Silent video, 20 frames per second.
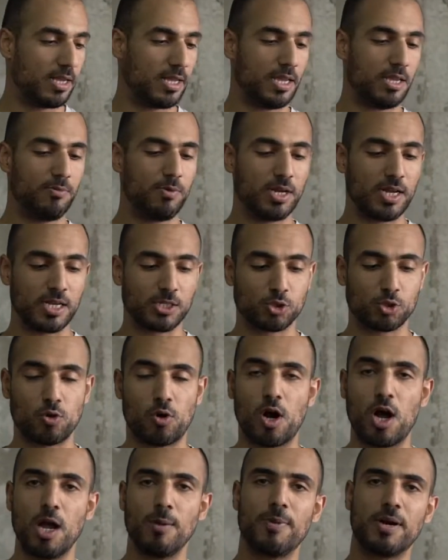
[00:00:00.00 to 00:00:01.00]
In regards to
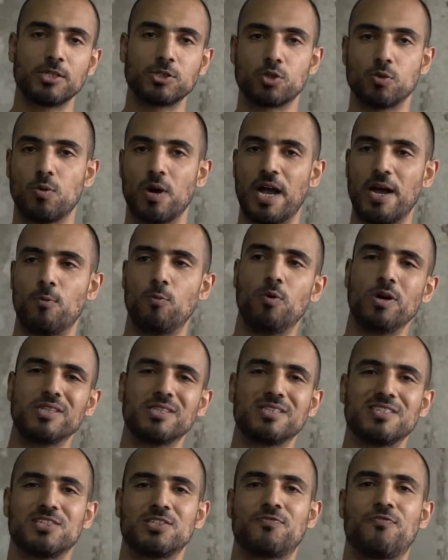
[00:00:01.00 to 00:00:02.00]
high bar, so
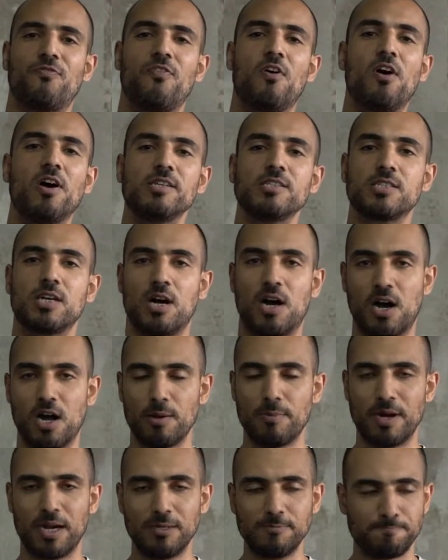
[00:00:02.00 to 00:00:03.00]
what defines a
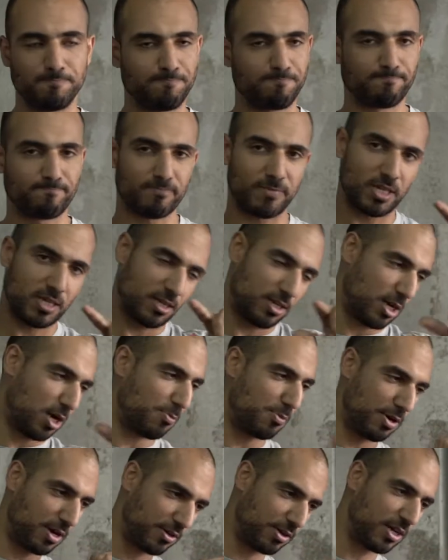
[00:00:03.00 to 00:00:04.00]
high bar?
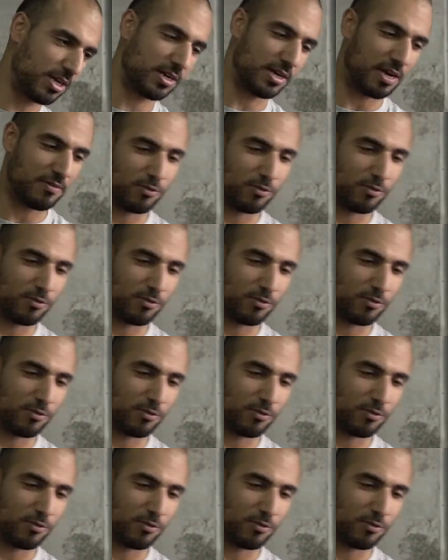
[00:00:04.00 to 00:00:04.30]
Come around here and